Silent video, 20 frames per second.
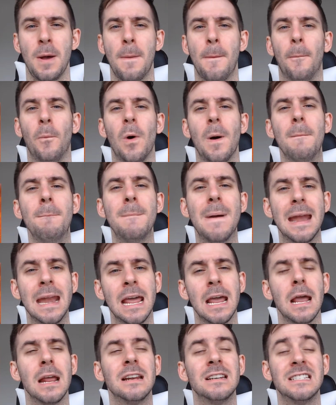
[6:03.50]
What
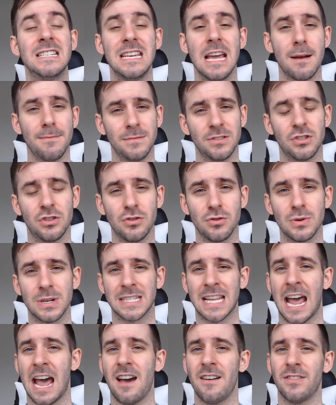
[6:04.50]
many DMs do
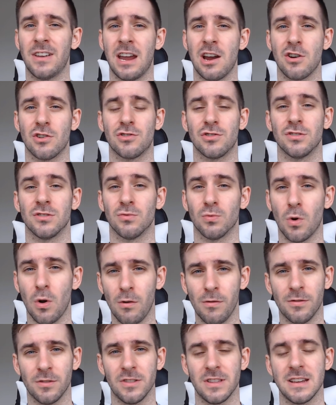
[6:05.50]
is have characters roll
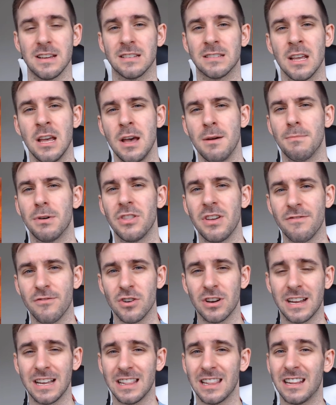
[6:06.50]
for these, but they
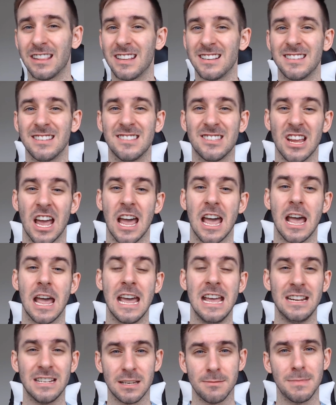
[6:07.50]
forget that this is
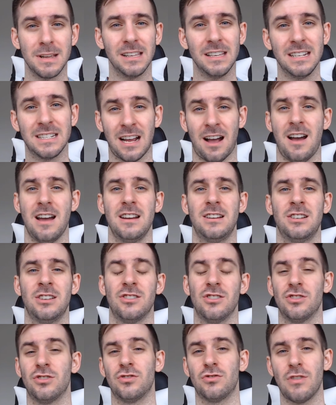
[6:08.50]
intimately tied to
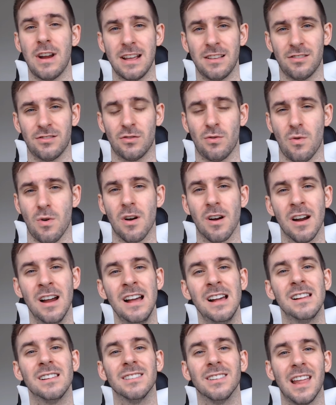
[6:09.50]
the strength score,
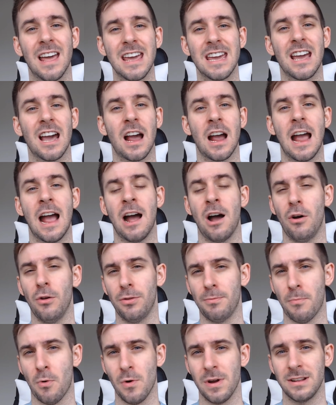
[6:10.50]
like
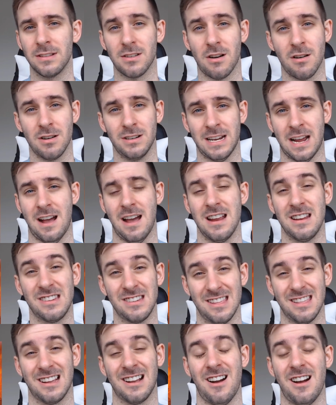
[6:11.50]
health points are tied to
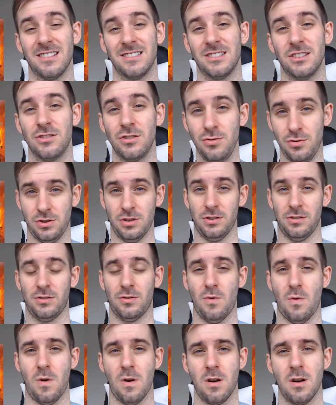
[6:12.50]
the constitution
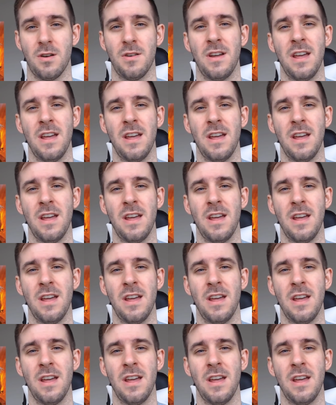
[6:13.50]
score.